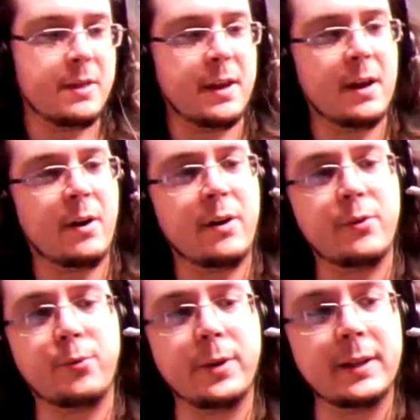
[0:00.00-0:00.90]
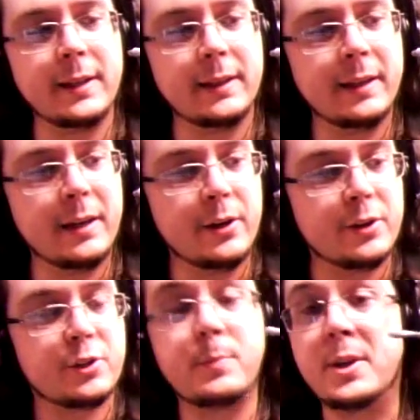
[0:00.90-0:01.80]
they aren't really
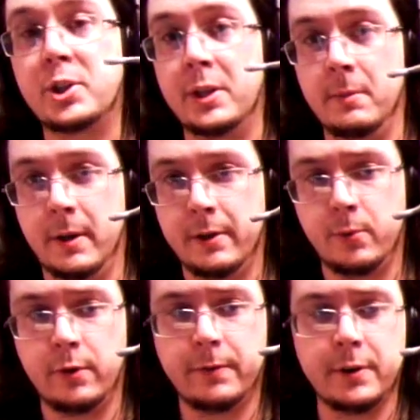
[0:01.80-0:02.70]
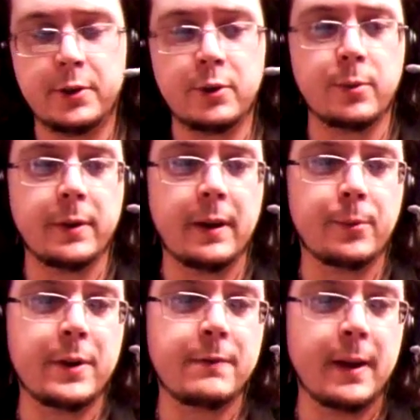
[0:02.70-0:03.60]
linear, especially in Modern Warfare two, where they
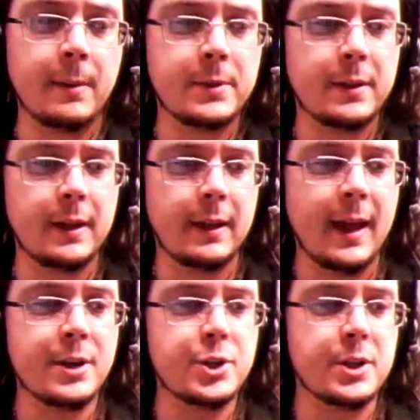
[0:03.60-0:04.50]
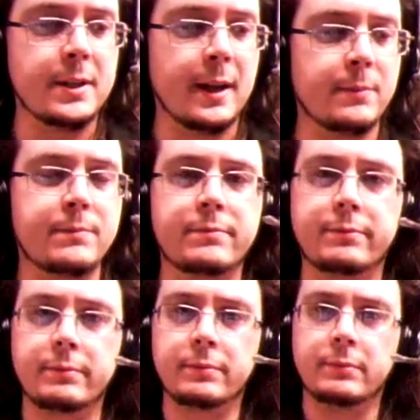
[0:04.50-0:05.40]
revamped the engine that
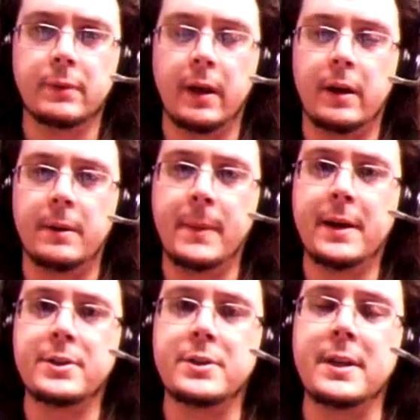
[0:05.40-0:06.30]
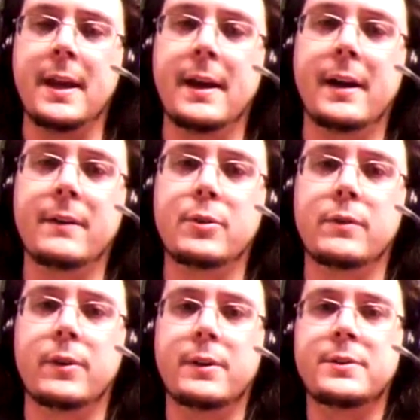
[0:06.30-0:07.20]
Uh, manages the A I of the
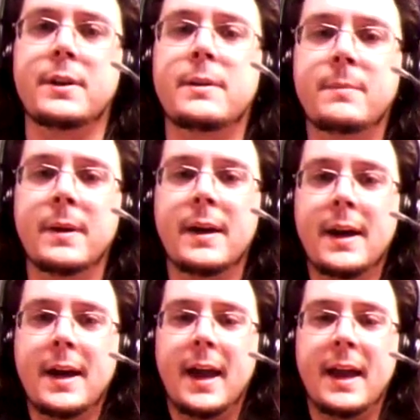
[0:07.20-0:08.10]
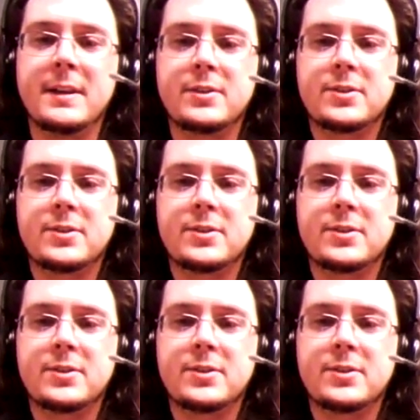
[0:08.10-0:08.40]
overall setup, and